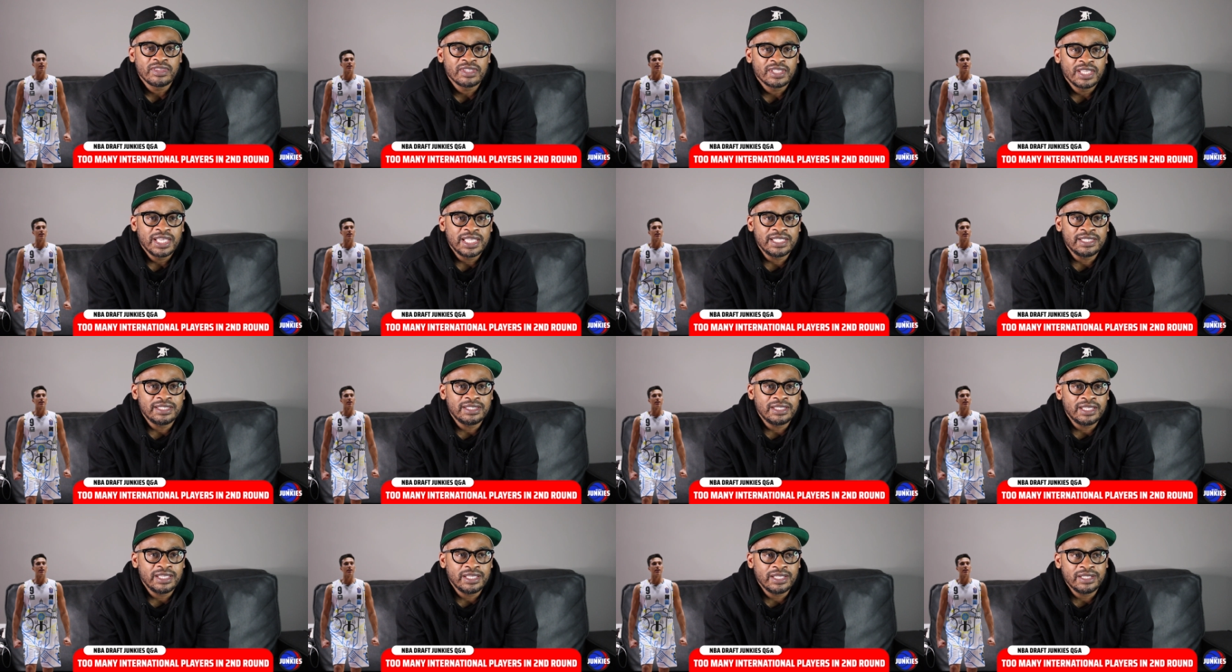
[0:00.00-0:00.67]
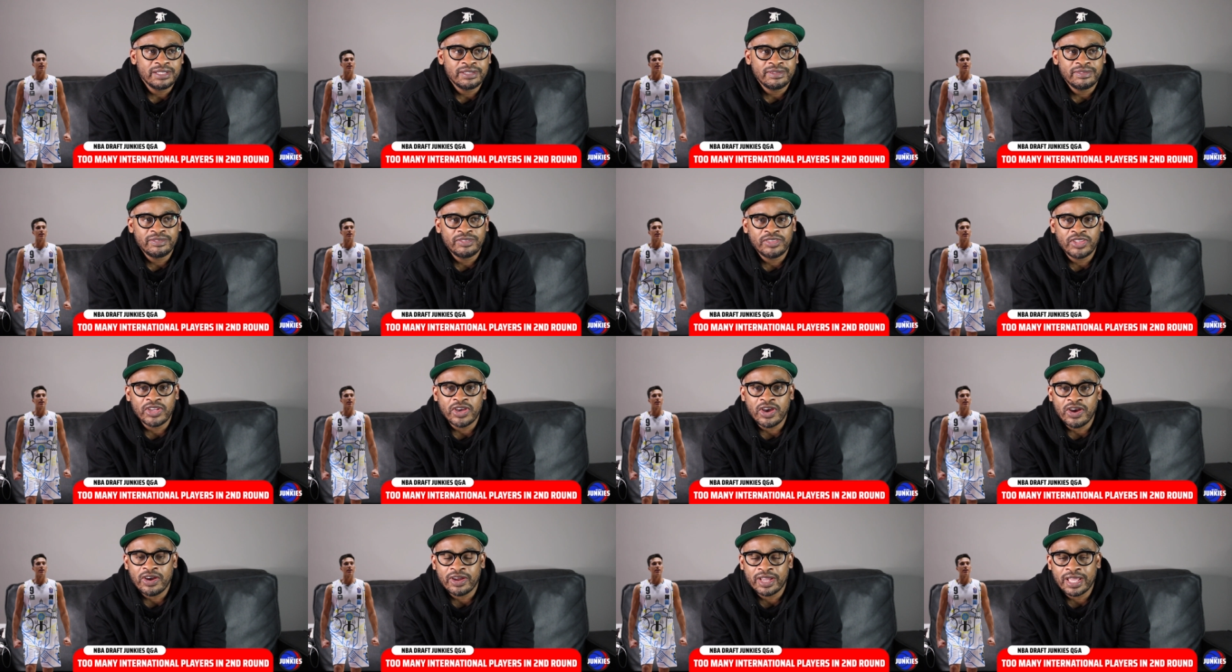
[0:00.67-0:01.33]
And then
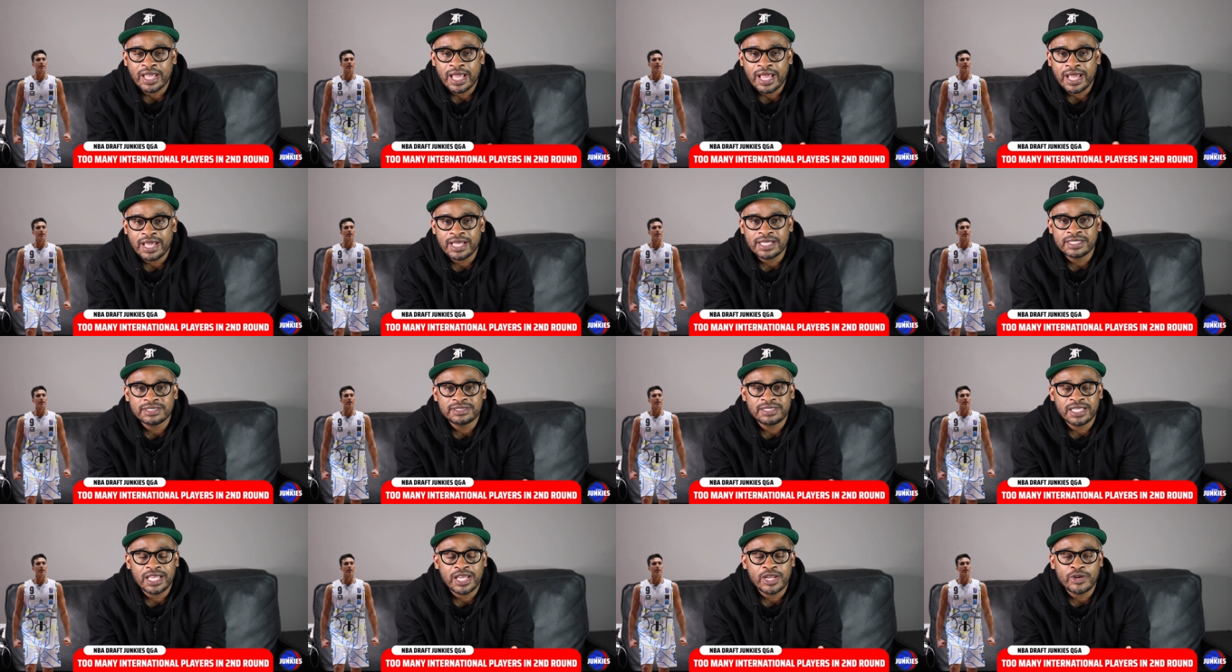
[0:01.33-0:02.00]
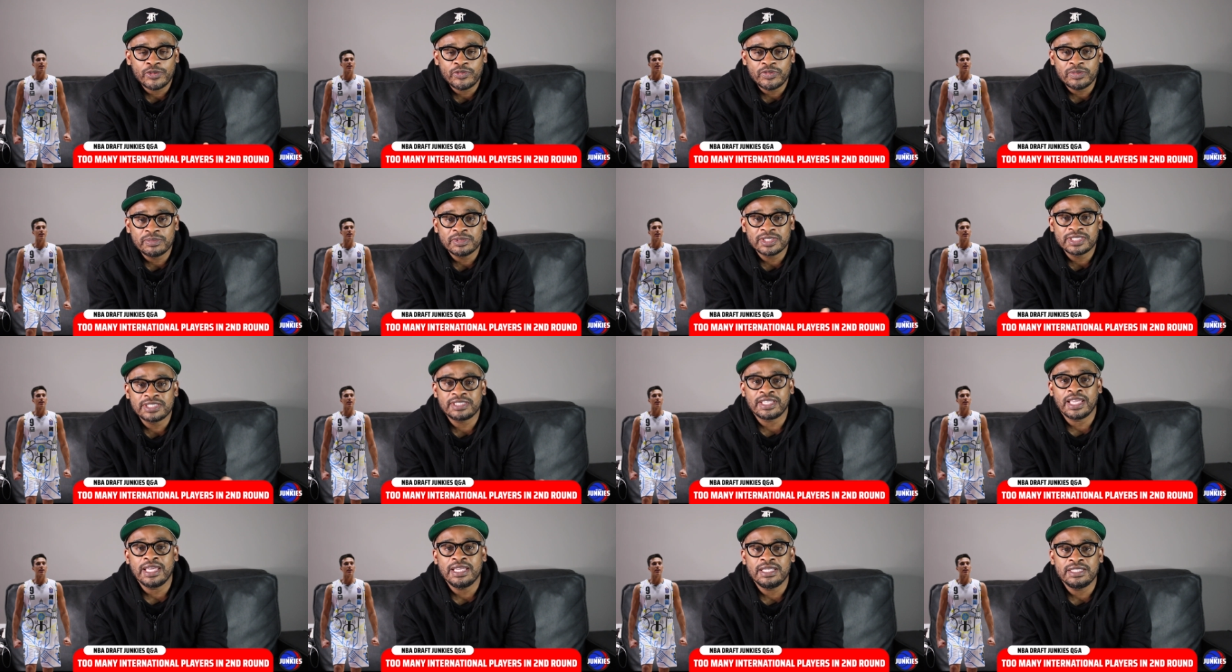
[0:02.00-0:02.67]
there are guys that are from the
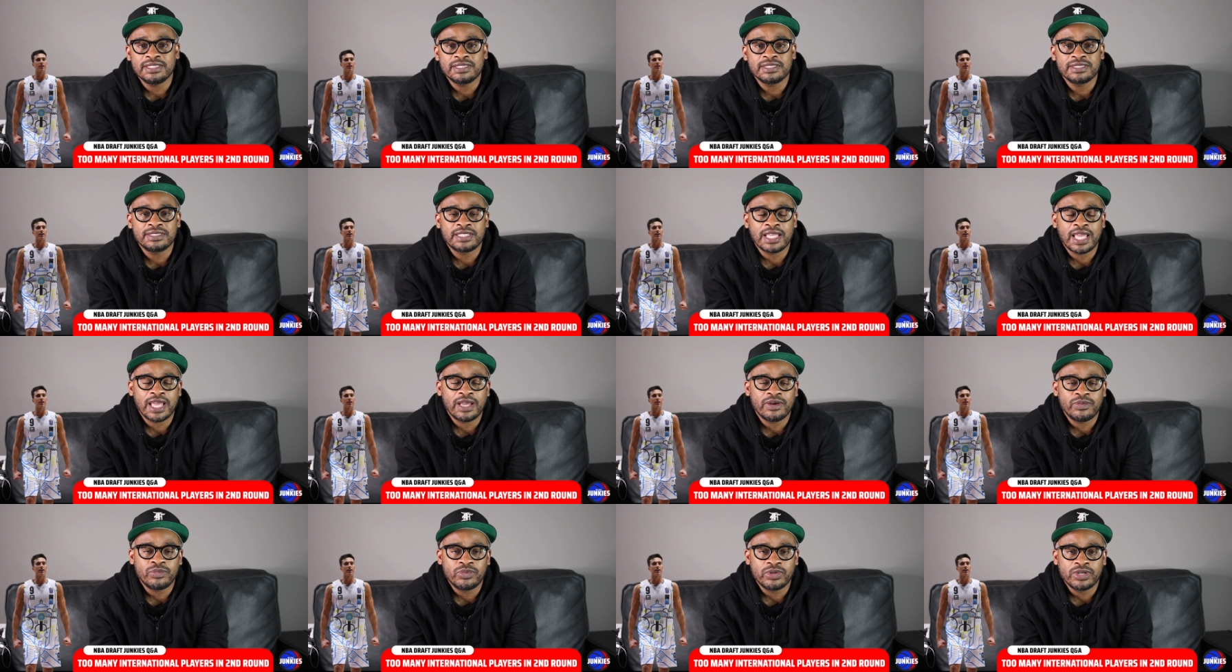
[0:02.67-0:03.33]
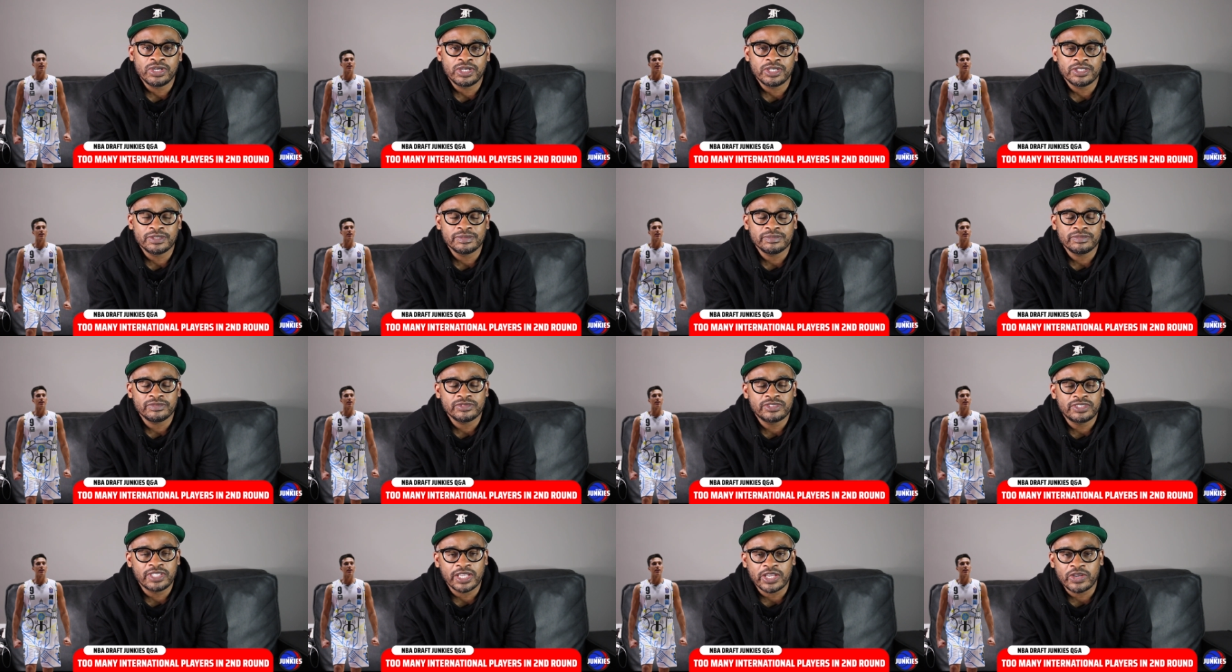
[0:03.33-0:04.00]
States that were
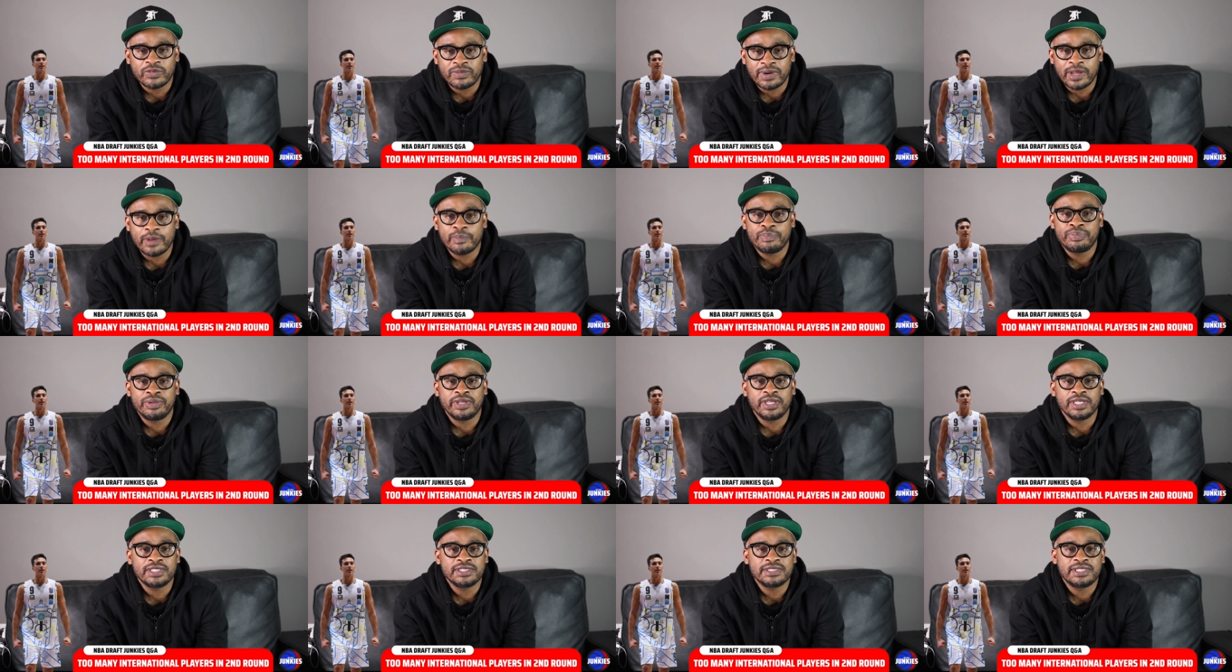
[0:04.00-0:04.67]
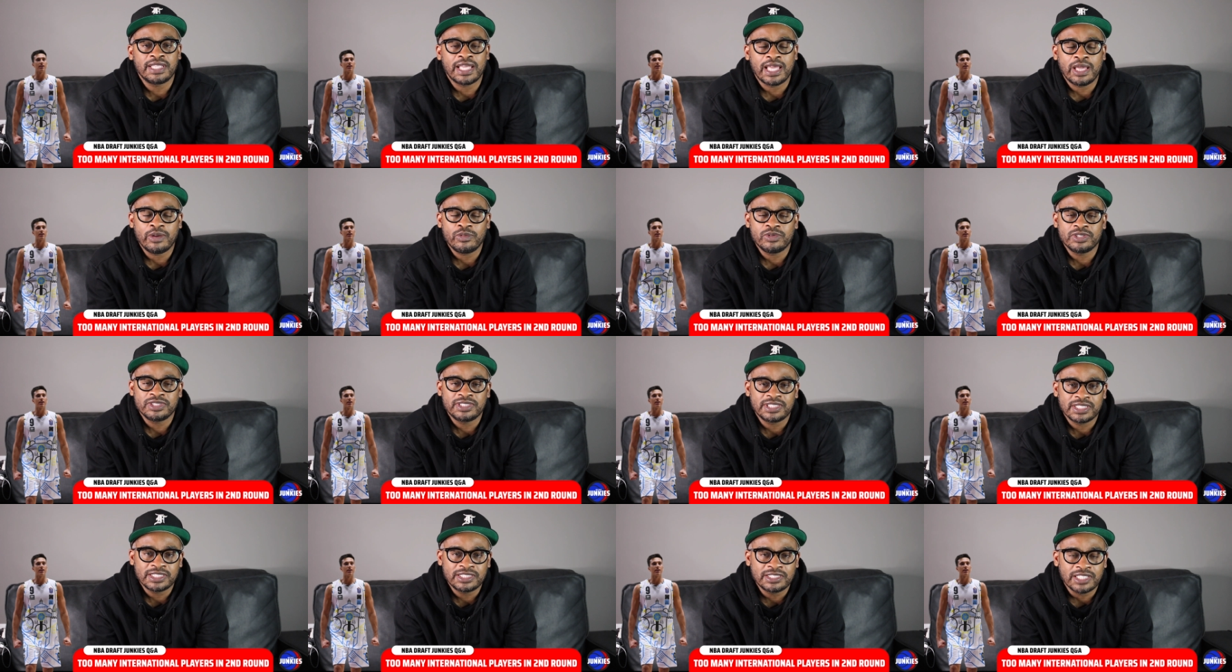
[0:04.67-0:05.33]
second round picks that were
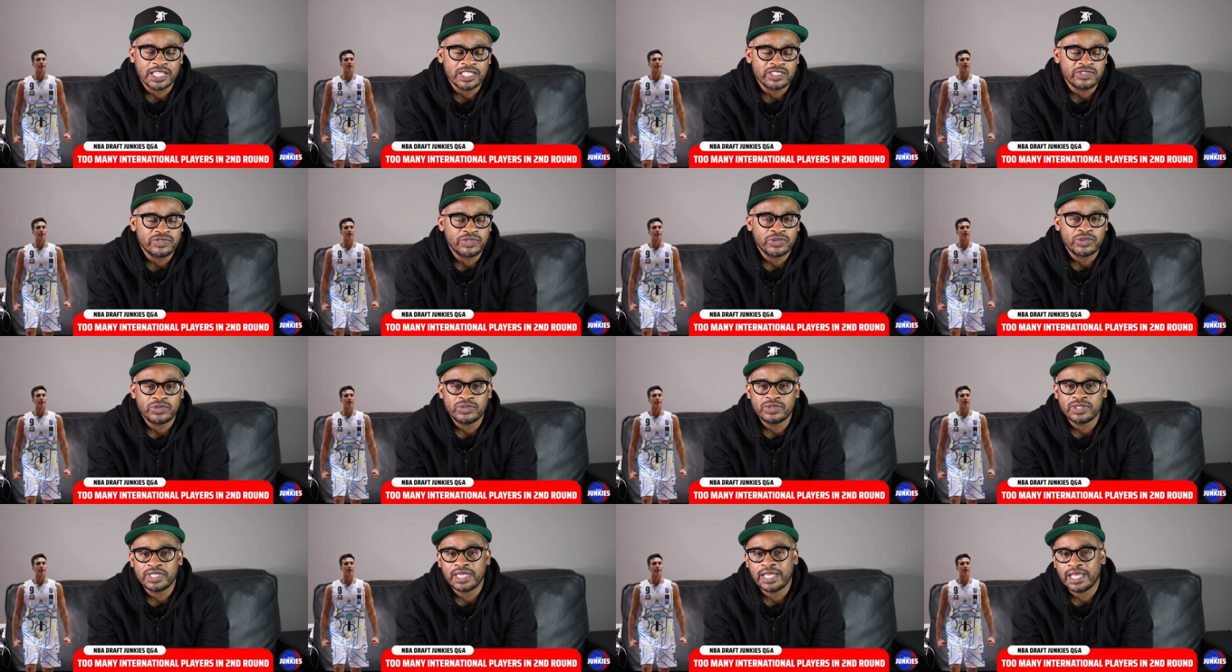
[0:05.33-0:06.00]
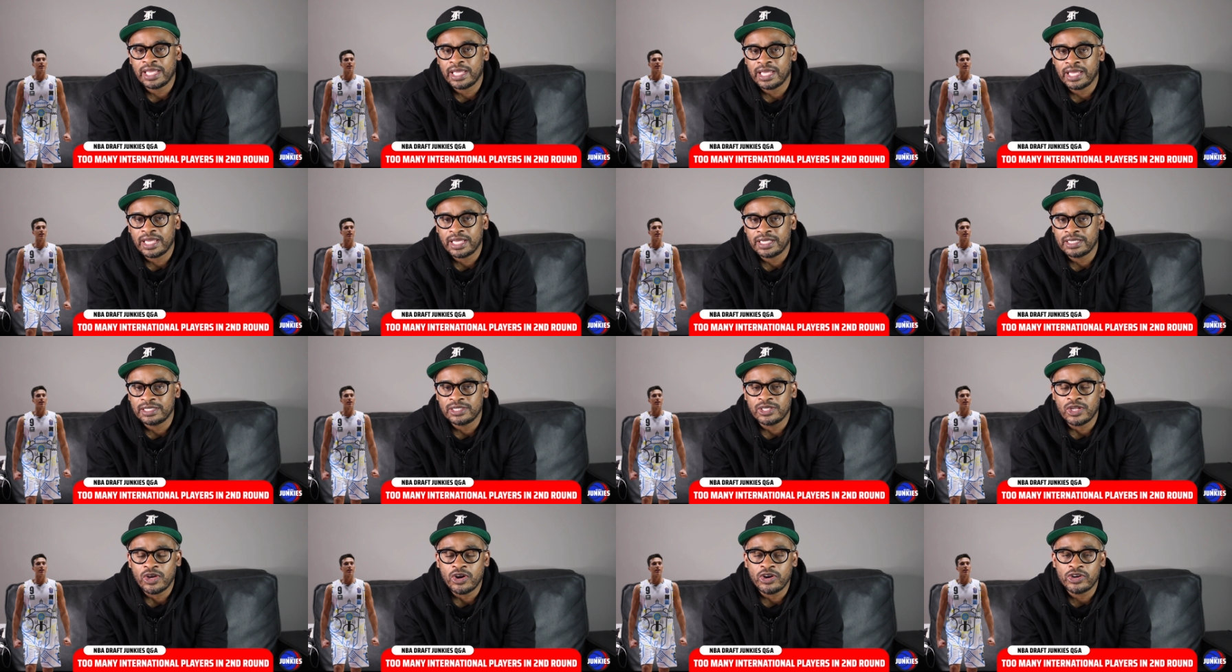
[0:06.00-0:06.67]
successful and
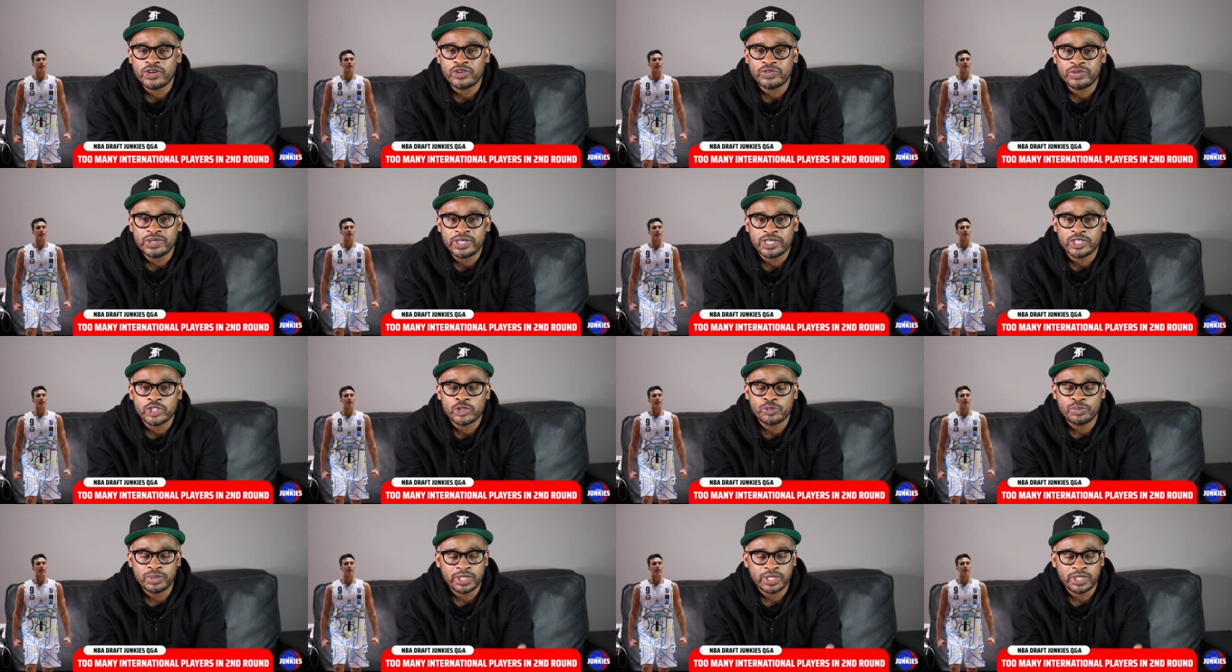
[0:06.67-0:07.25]
had long careers.